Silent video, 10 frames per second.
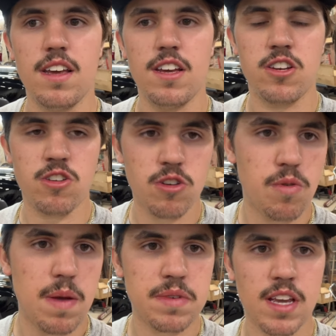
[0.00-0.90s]
to their
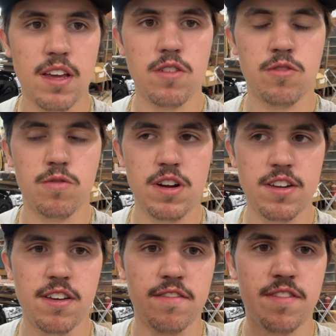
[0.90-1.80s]
website to where you
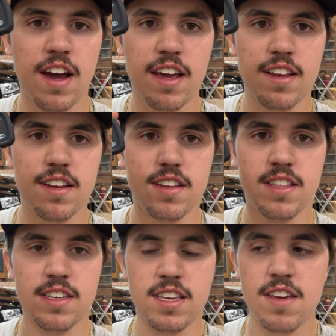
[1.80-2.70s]
can find
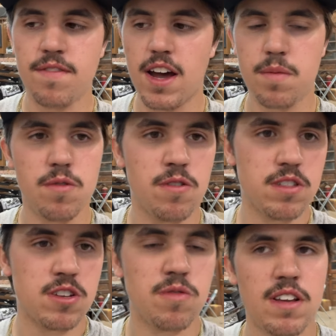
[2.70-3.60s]
this key fob or the
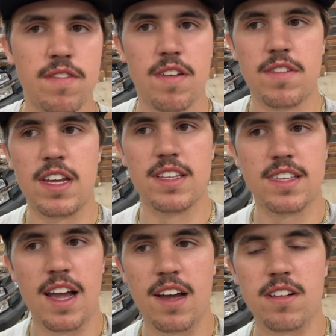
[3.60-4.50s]
2015
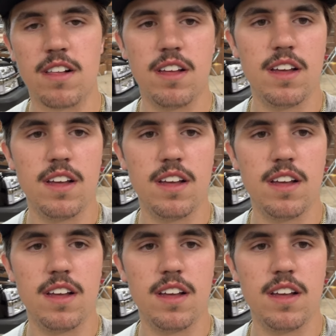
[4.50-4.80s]
style.